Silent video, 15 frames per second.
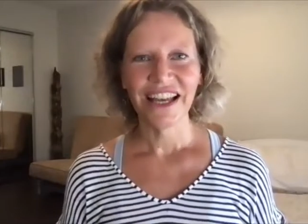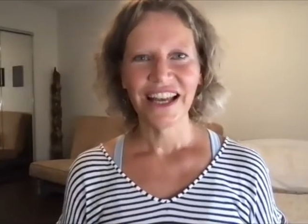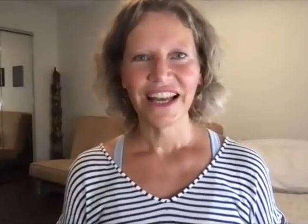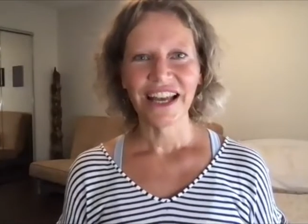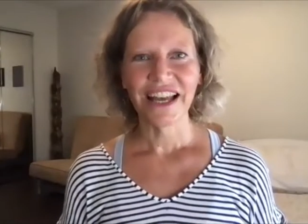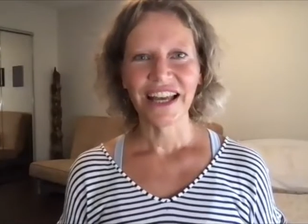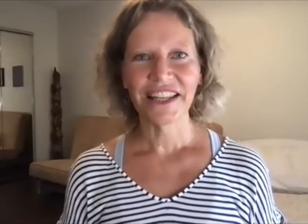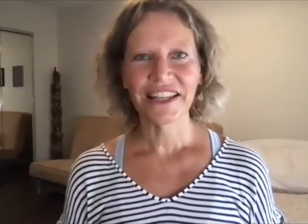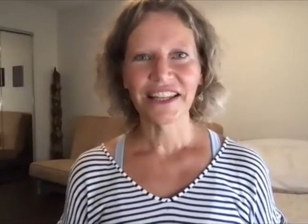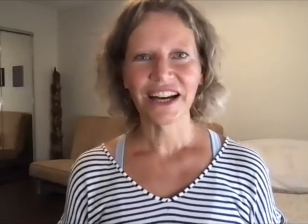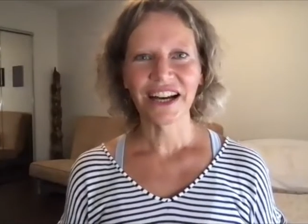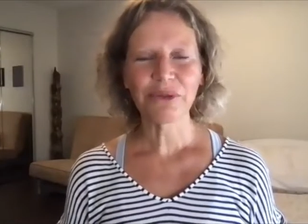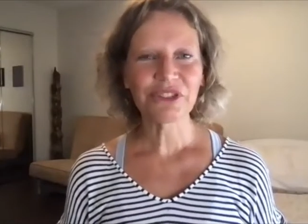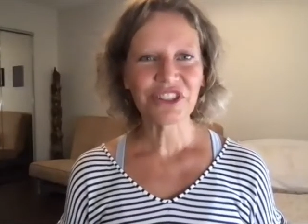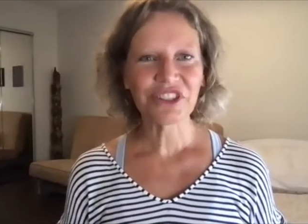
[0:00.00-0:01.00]
And
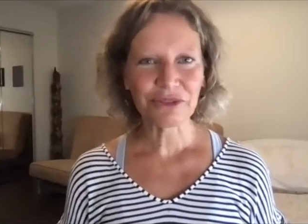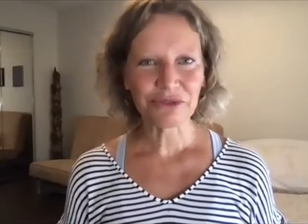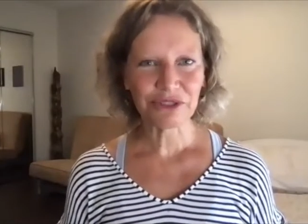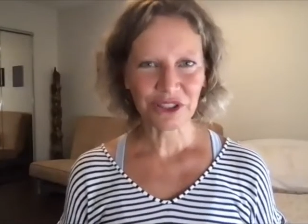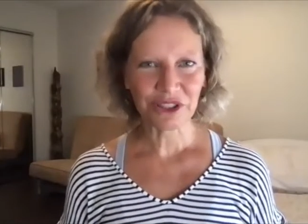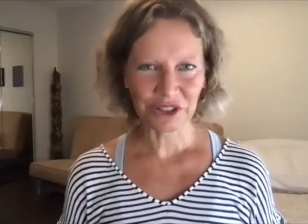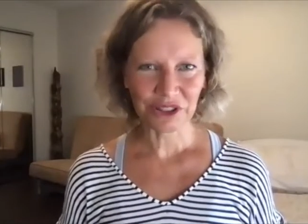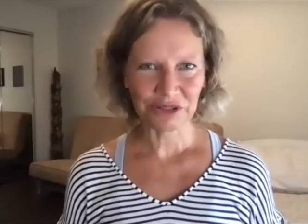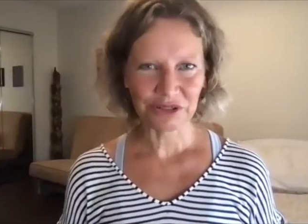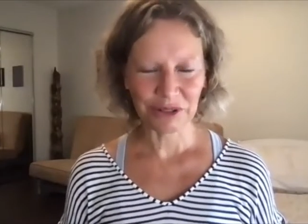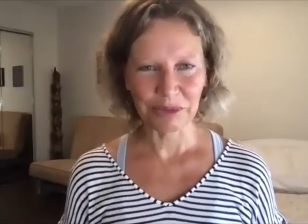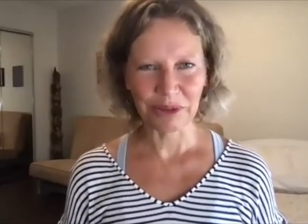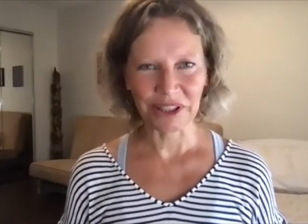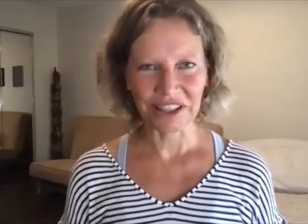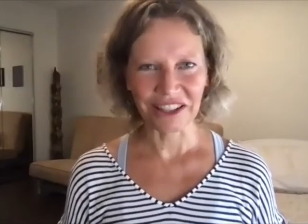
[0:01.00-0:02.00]
I was living on a
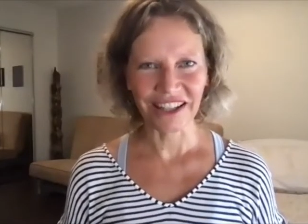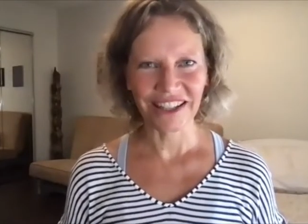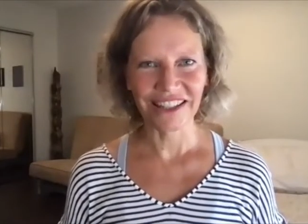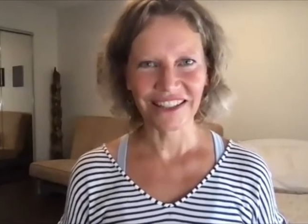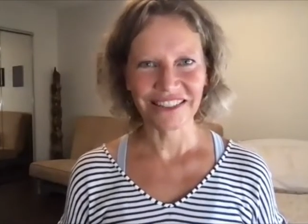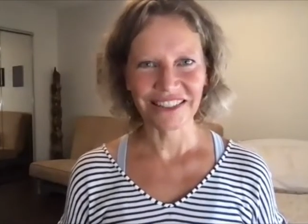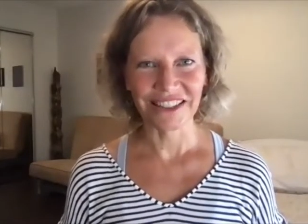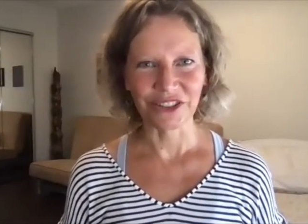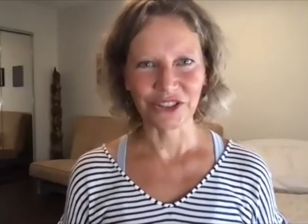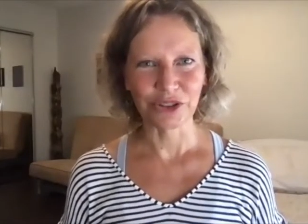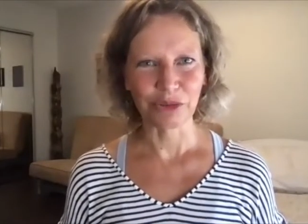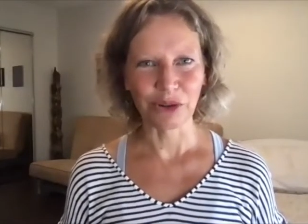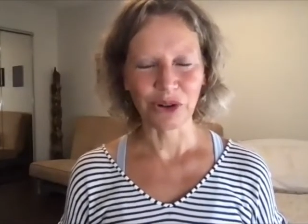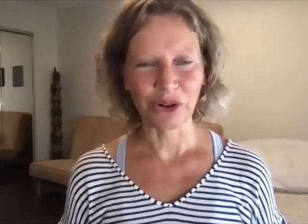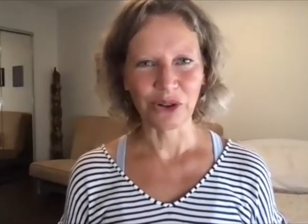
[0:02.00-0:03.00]
Caribbean island in a
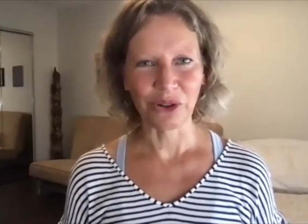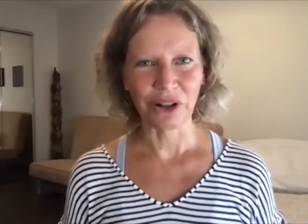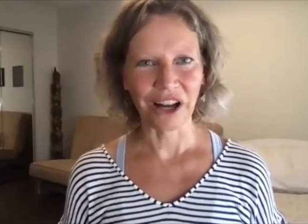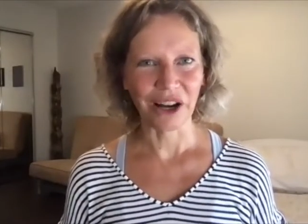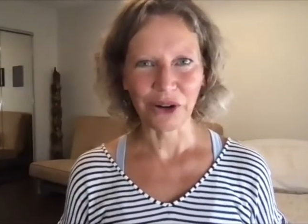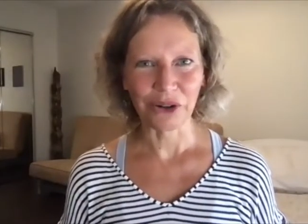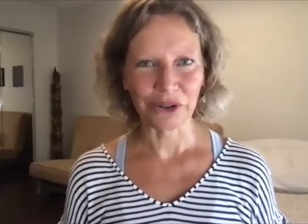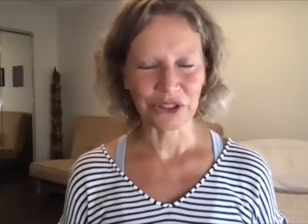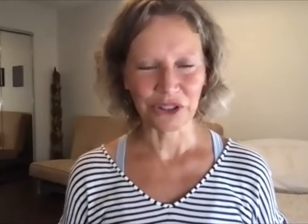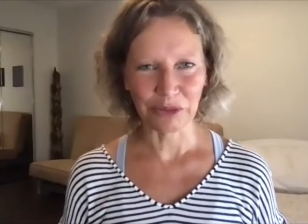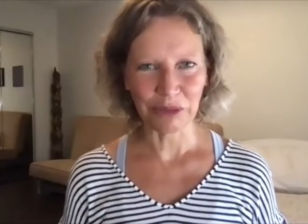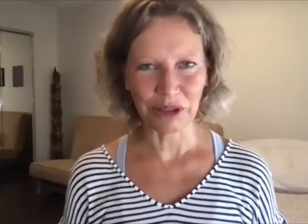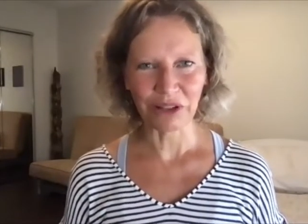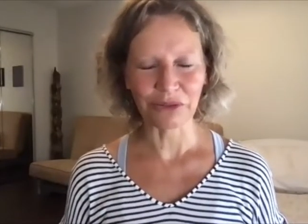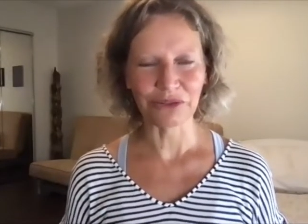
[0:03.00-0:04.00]
small house in the
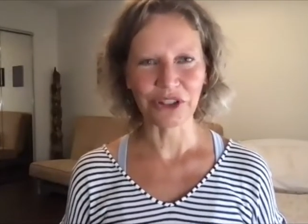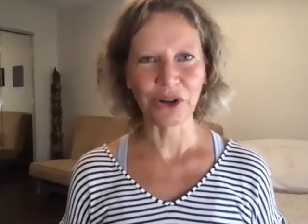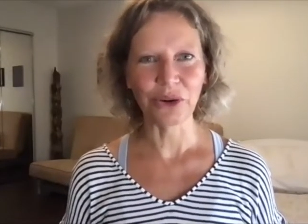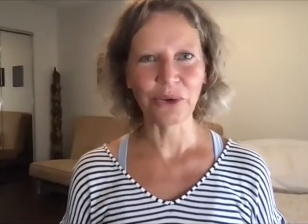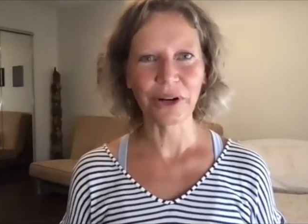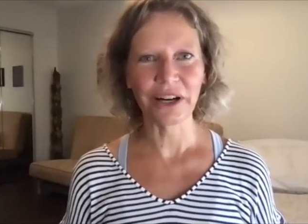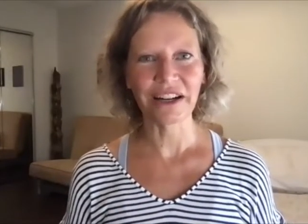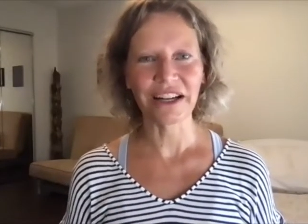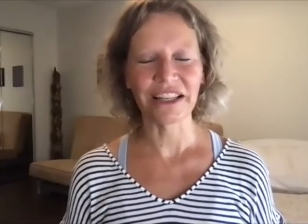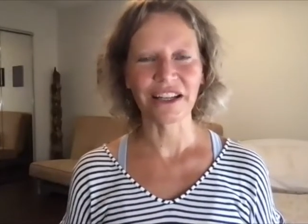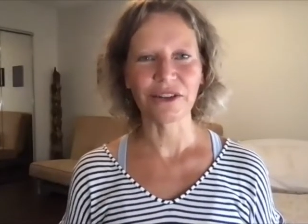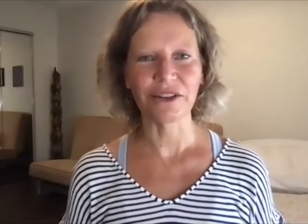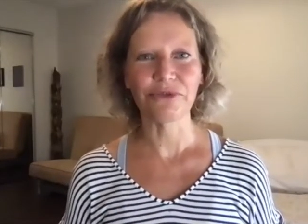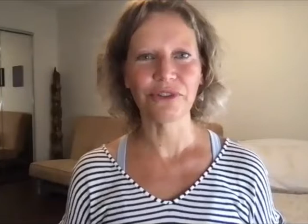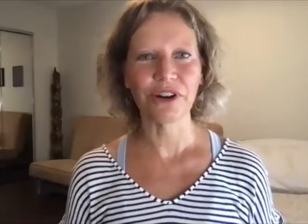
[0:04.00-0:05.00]
middle of nowhere. And
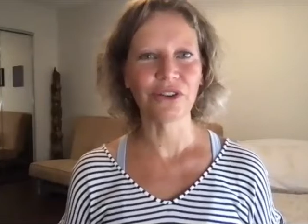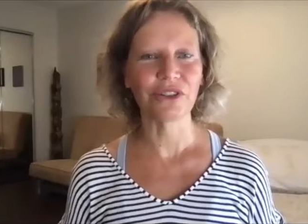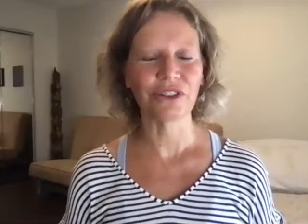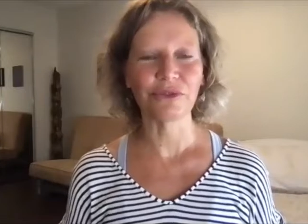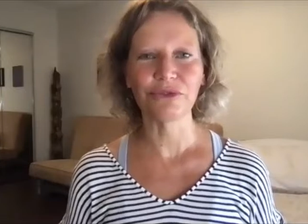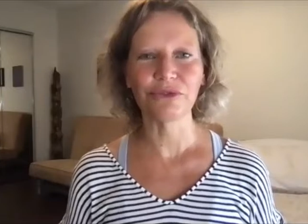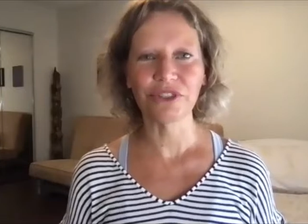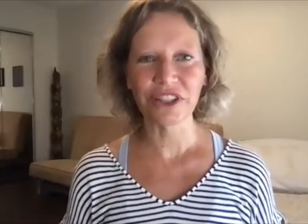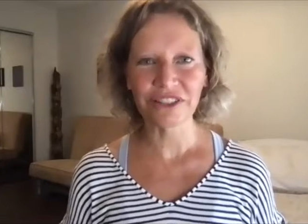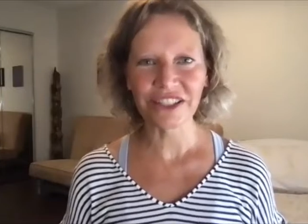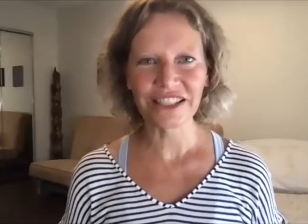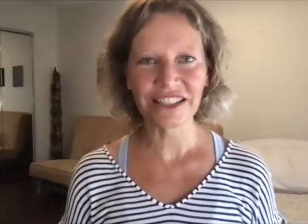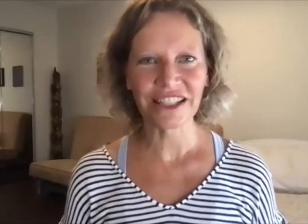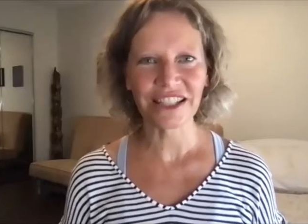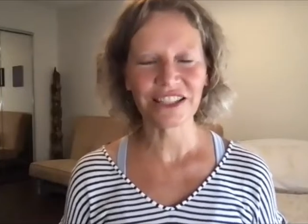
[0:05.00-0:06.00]
I found a very
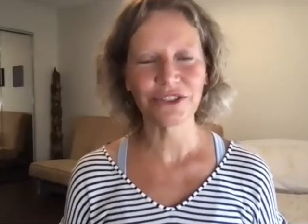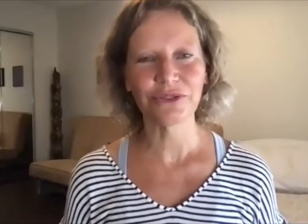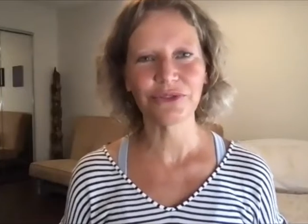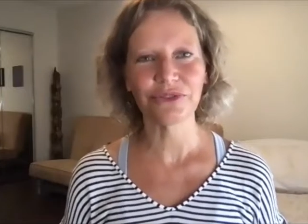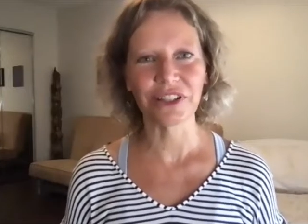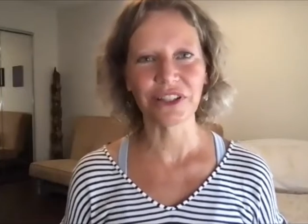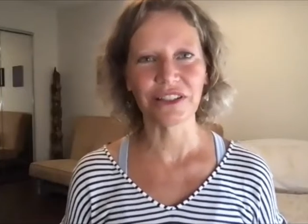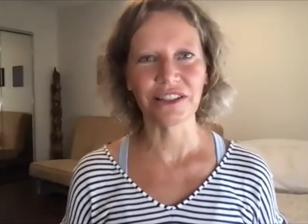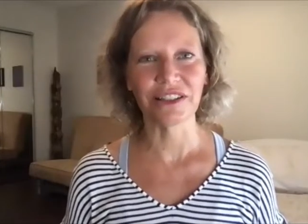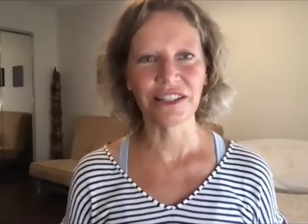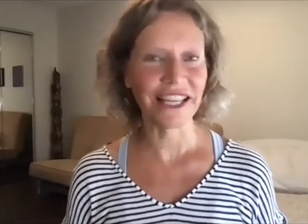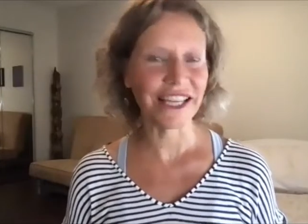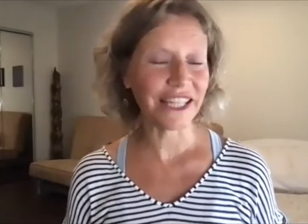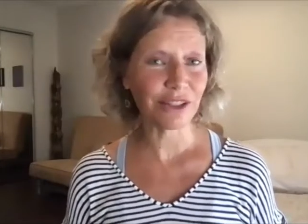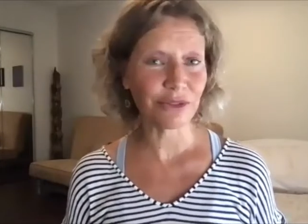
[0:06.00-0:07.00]
nice
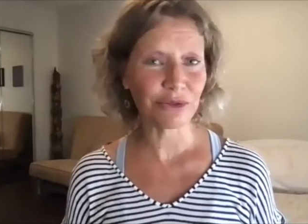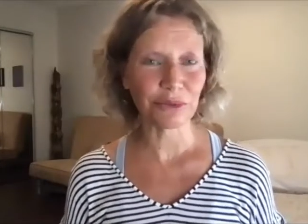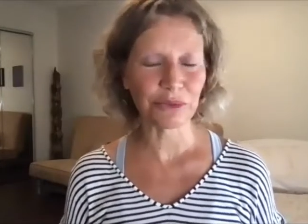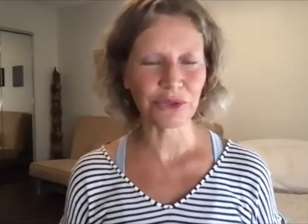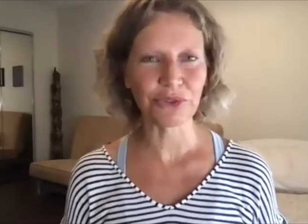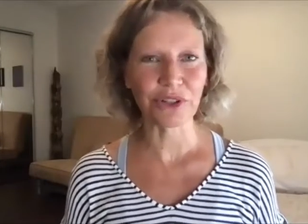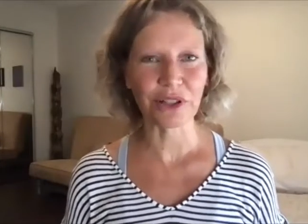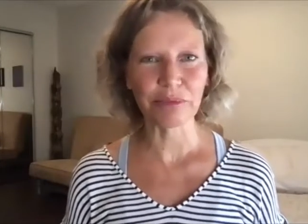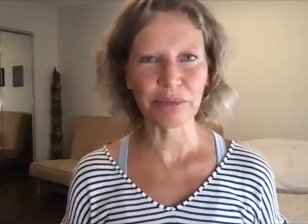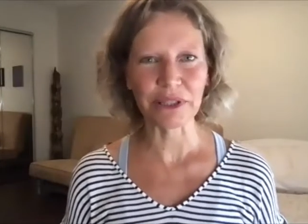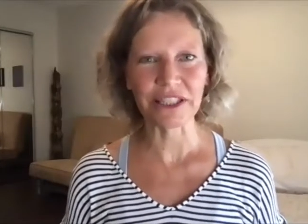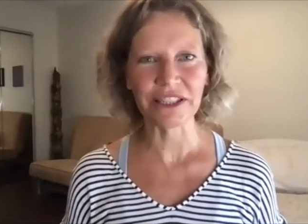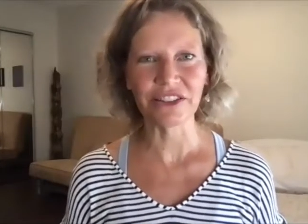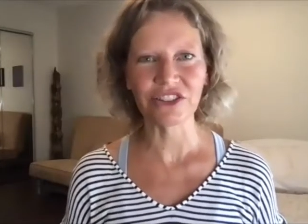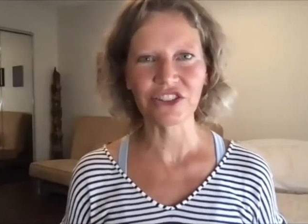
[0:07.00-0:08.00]
lady from the
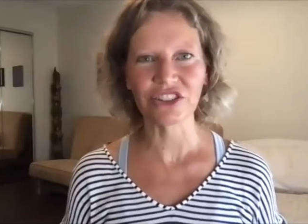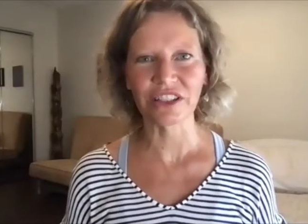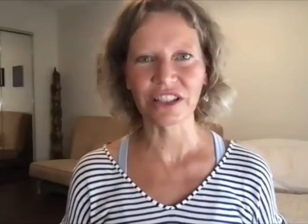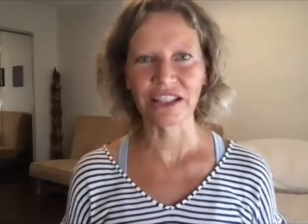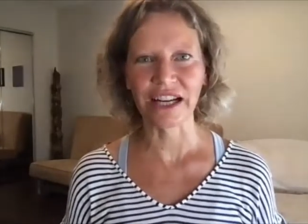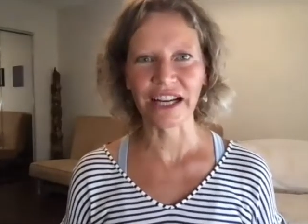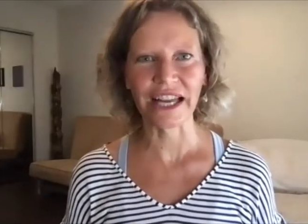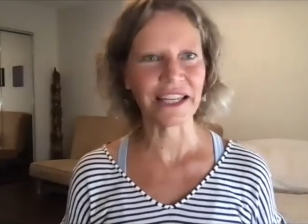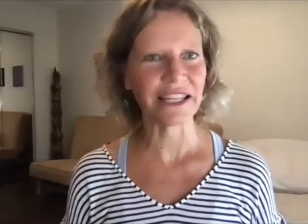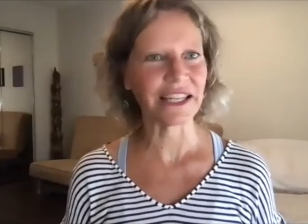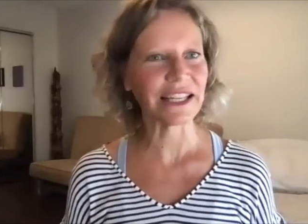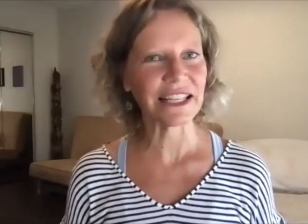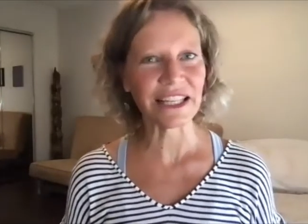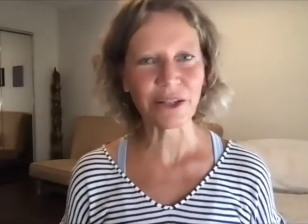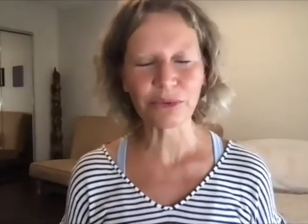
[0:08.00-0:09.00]
Philippines. I had a
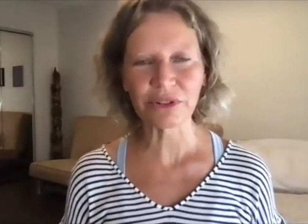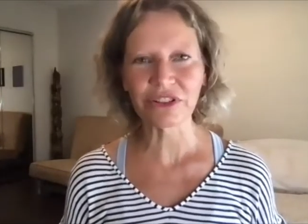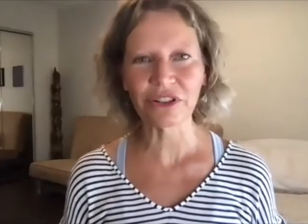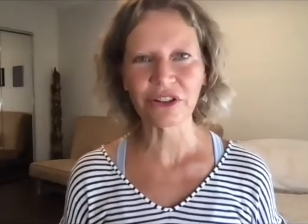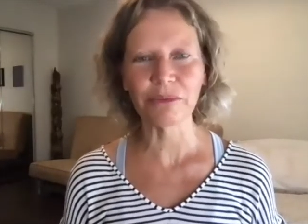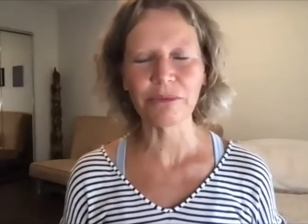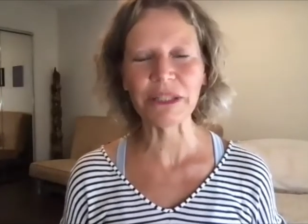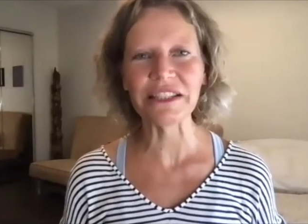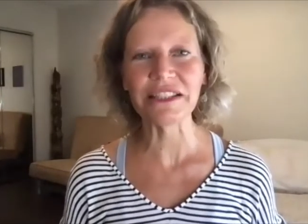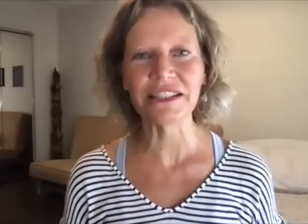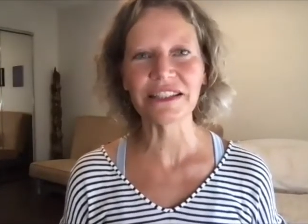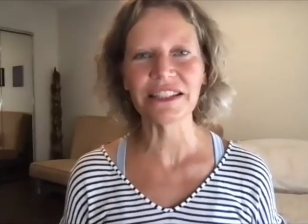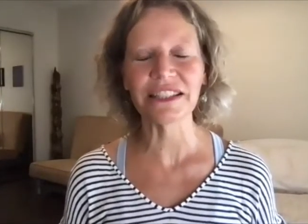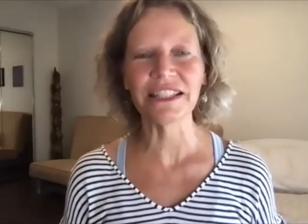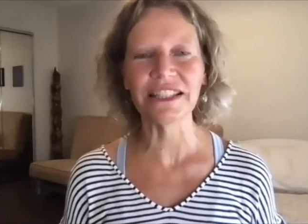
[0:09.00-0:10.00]
click with her
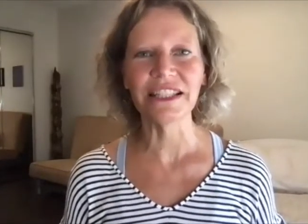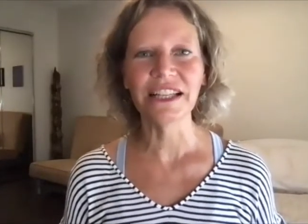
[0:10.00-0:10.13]
immediately.